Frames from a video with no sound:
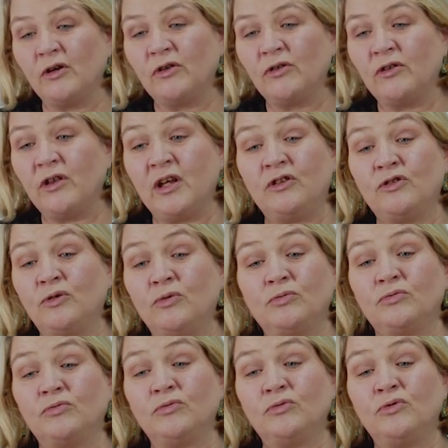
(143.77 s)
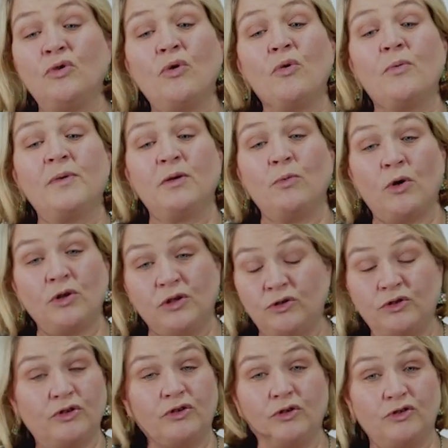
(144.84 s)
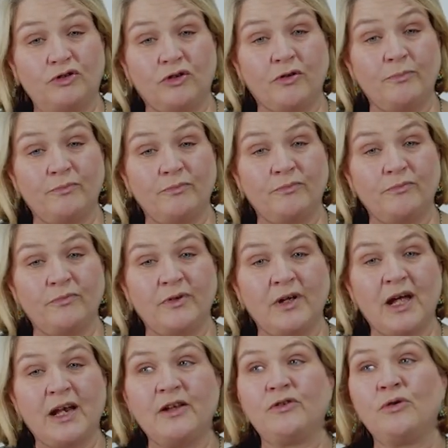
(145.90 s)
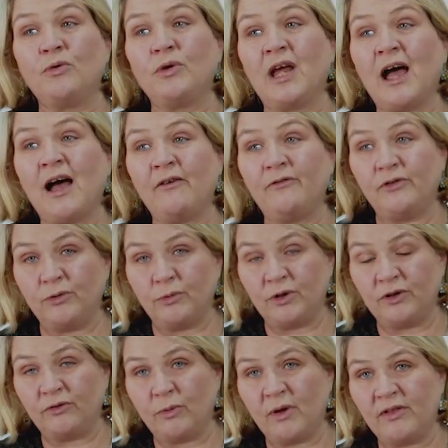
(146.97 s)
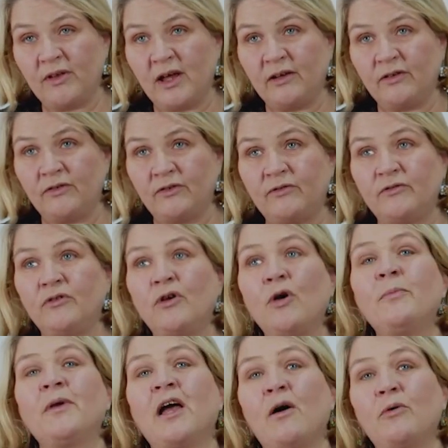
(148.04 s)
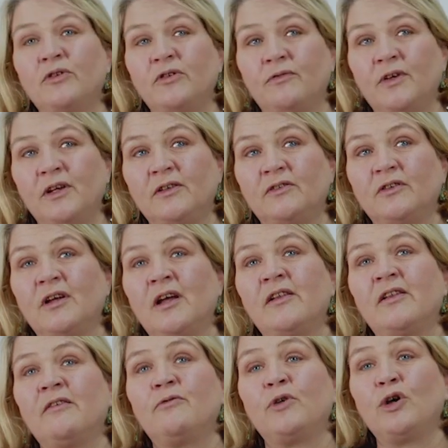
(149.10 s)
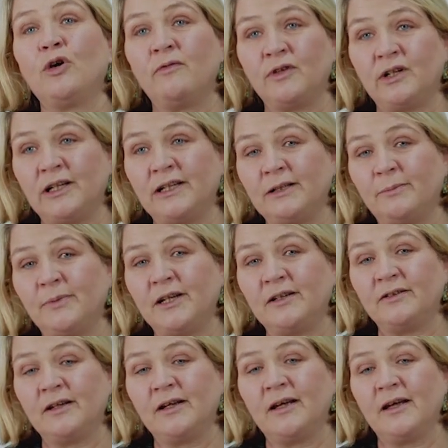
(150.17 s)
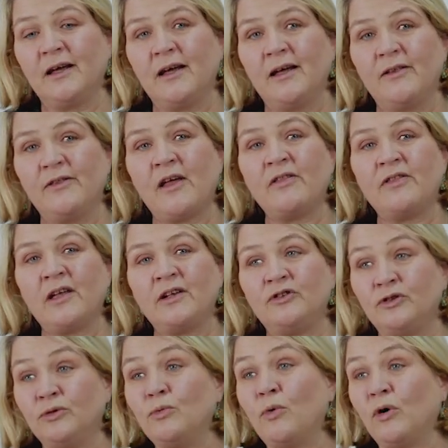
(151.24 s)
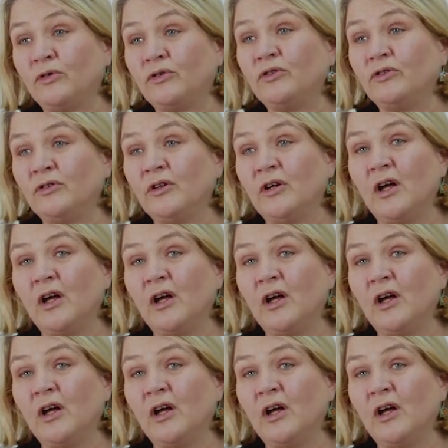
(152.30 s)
they don't normally want you to touch them. And it's only afterwards, when they're coming out of it and they've recovered a little bit, then they do want